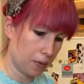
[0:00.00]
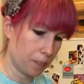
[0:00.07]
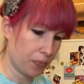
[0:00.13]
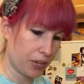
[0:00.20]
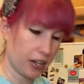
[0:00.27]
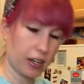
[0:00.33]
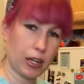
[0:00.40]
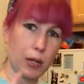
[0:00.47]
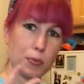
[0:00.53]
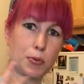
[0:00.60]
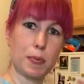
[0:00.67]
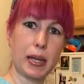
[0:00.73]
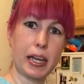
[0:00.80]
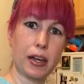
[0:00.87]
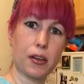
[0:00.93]
It helps
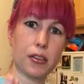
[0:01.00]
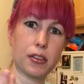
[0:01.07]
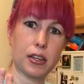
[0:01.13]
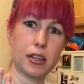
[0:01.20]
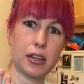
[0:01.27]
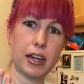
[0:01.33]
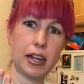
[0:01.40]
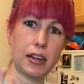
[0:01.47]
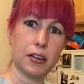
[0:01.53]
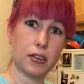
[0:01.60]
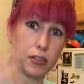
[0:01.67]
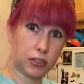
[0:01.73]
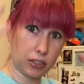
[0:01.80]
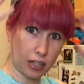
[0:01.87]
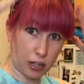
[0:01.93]
make healthy
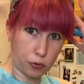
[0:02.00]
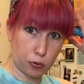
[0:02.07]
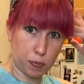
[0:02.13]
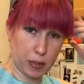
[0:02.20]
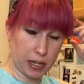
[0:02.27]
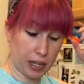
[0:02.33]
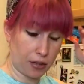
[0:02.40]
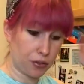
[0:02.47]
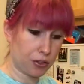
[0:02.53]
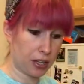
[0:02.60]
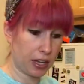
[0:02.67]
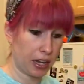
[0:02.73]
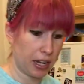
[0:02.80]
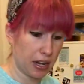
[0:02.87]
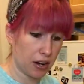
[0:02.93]
nails. It helps make healthy
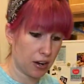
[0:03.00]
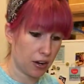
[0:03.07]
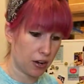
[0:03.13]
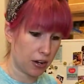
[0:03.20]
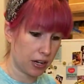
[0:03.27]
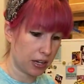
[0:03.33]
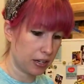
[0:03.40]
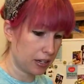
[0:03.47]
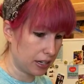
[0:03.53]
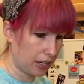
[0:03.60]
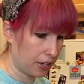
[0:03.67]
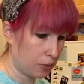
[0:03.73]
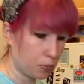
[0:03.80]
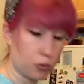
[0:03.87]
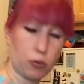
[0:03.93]
hair. It
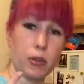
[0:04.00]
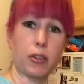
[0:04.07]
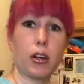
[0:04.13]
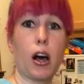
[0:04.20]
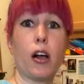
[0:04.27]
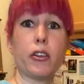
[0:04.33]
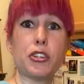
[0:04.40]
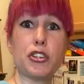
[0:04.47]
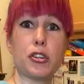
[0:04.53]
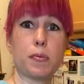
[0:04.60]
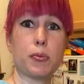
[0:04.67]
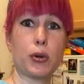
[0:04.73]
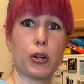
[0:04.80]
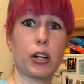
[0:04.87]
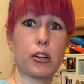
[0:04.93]
helps with collagen
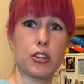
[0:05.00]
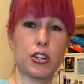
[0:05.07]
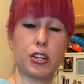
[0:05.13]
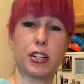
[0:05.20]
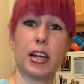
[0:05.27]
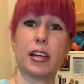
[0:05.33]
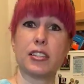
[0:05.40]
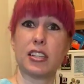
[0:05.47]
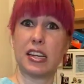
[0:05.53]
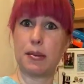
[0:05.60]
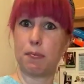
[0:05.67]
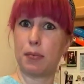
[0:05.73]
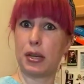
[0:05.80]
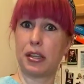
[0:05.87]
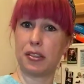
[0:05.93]
production. That's a
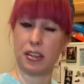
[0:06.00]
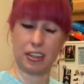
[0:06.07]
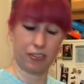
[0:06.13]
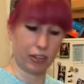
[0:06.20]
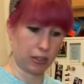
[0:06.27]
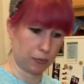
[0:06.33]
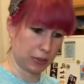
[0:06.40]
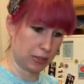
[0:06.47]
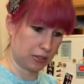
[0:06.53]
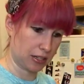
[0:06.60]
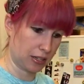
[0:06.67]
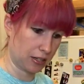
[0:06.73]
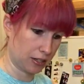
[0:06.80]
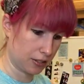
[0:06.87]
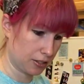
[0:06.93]
big thing vitamin C
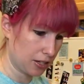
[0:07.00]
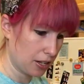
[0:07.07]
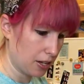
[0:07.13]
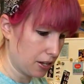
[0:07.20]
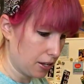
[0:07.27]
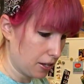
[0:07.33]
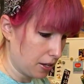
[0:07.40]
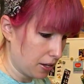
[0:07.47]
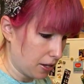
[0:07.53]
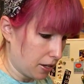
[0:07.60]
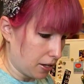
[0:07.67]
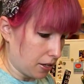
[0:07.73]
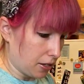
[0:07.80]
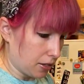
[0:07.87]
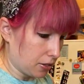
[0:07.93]
does.
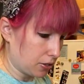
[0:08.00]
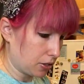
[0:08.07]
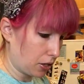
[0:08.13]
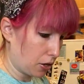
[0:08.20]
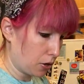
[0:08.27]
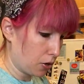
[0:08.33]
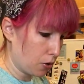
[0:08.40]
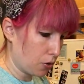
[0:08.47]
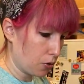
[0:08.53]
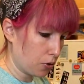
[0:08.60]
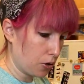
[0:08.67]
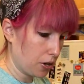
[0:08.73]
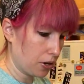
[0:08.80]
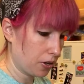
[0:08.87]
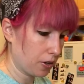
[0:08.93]

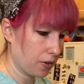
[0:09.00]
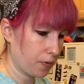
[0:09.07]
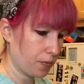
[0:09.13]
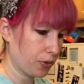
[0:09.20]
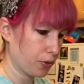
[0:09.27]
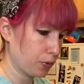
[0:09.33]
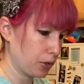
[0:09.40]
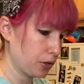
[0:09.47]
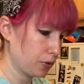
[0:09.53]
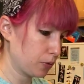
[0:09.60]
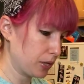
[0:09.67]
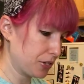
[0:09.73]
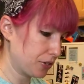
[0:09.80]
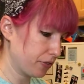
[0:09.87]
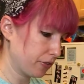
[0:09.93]
So when you're
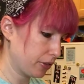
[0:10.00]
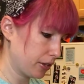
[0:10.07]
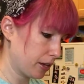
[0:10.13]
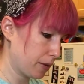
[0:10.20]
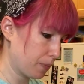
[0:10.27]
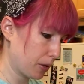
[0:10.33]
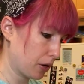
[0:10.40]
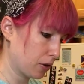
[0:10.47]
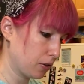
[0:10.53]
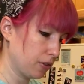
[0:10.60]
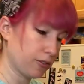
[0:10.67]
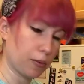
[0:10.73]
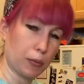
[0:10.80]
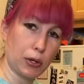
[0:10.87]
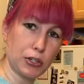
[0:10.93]
reaching for that bottle of
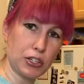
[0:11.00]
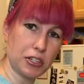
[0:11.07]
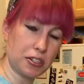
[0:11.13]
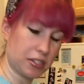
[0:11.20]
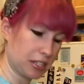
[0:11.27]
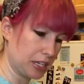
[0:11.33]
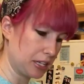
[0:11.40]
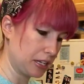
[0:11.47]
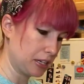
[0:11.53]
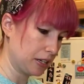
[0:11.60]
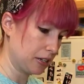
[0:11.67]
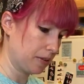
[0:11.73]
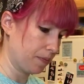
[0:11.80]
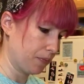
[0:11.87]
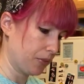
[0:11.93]

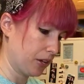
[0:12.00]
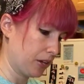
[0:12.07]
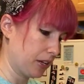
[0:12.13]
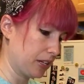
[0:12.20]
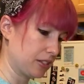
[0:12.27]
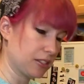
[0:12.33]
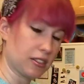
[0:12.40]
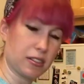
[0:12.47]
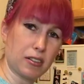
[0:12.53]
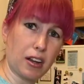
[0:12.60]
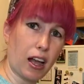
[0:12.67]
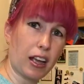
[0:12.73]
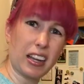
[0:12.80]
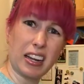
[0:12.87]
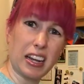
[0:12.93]
emergency, it's
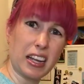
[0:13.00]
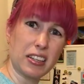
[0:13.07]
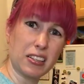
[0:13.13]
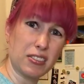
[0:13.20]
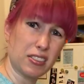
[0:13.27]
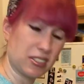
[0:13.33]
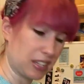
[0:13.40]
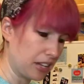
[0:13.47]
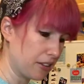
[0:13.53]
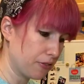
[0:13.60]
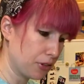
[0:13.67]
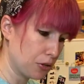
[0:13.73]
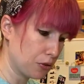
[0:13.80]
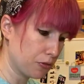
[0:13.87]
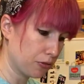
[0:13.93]
not going to save
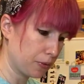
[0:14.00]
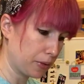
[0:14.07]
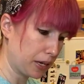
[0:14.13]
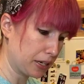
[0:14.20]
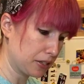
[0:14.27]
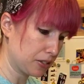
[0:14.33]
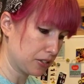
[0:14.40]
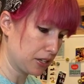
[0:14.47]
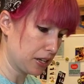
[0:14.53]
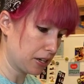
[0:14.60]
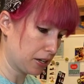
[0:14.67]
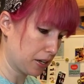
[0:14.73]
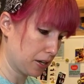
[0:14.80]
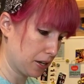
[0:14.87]
you from getting sick.